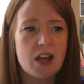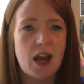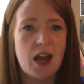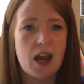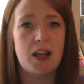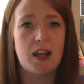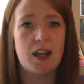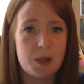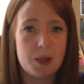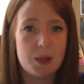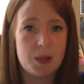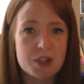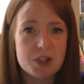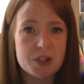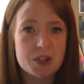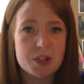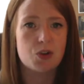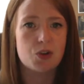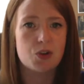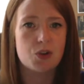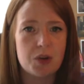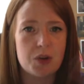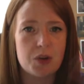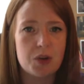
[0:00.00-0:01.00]
and keeps the
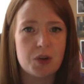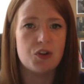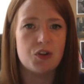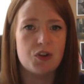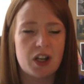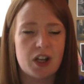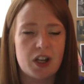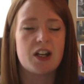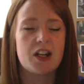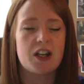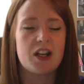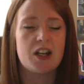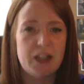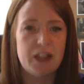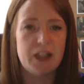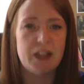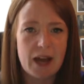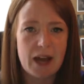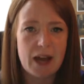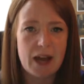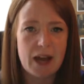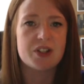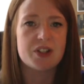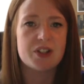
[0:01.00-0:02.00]
story moving and
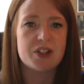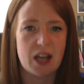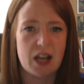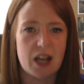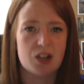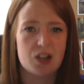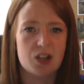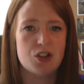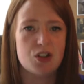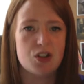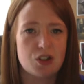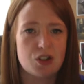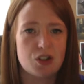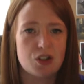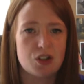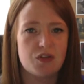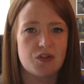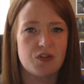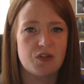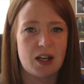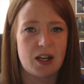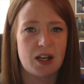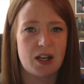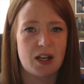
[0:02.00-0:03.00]
allows the action to
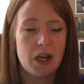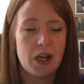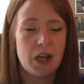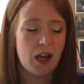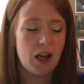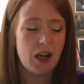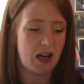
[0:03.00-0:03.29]
develop.